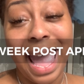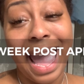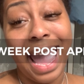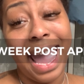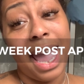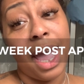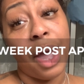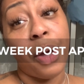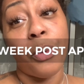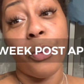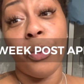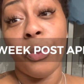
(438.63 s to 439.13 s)

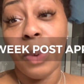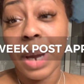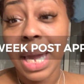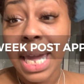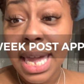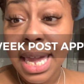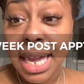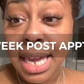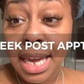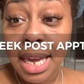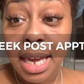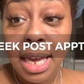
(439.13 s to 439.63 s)
a
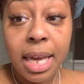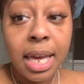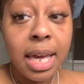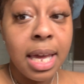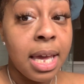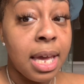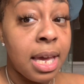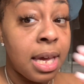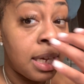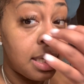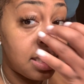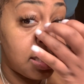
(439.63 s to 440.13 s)
week
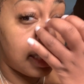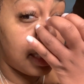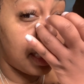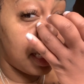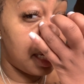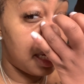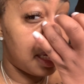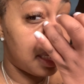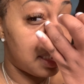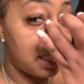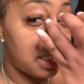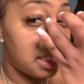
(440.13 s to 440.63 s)

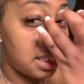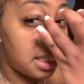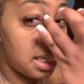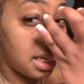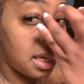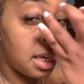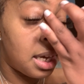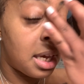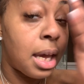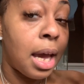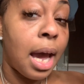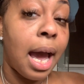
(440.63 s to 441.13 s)
since
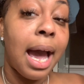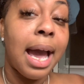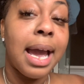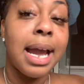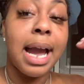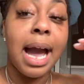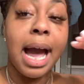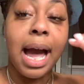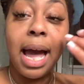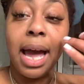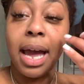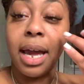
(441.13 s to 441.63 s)
I
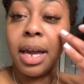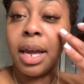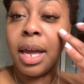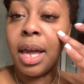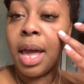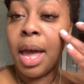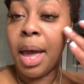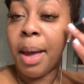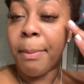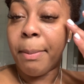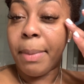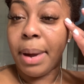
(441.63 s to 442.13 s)
got
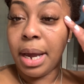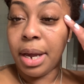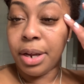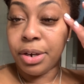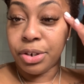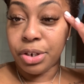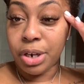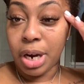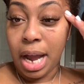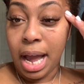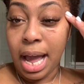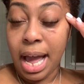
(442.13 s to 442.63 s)
my
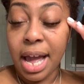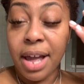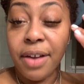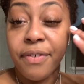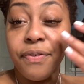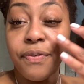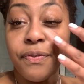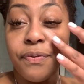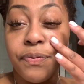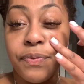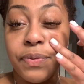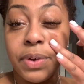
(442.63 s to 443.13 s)
under eye
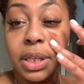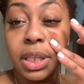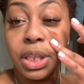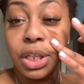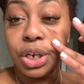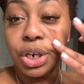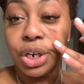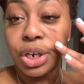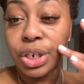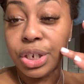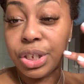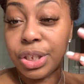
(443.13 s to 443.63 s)

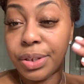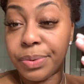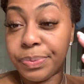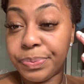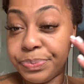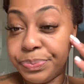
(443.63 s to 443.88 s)
fillers.